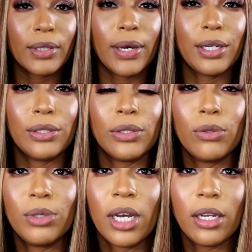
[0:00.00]
I done
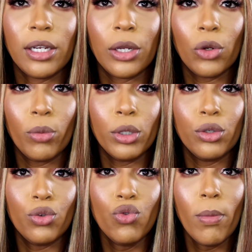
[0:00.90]
zoomed y'all in a little bit
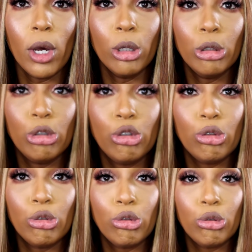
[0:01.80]
too
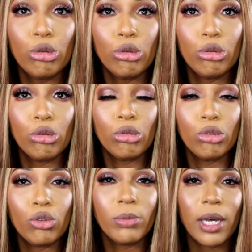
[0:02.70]
much.
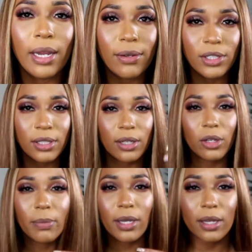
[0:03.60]
Zoom y'all just a
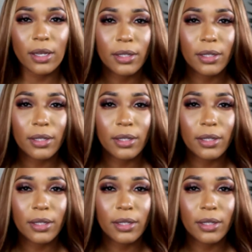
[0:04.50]
little bit.